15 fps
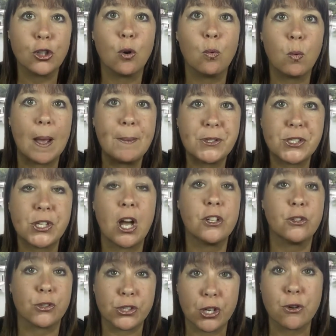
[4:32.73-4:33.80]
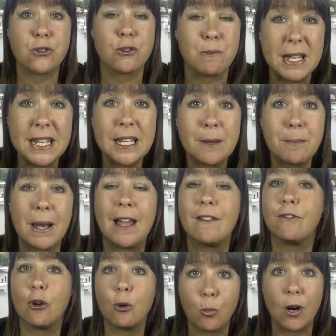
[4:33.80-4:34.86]
your website, your social media
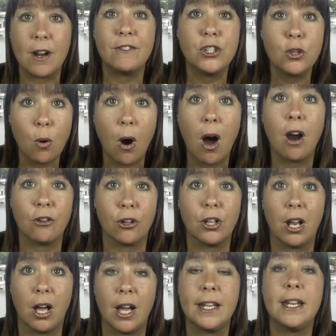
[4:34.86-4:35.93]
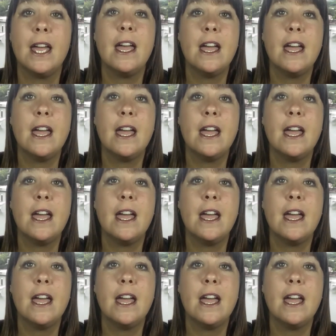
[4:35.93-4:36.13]
platform, wherever you are online,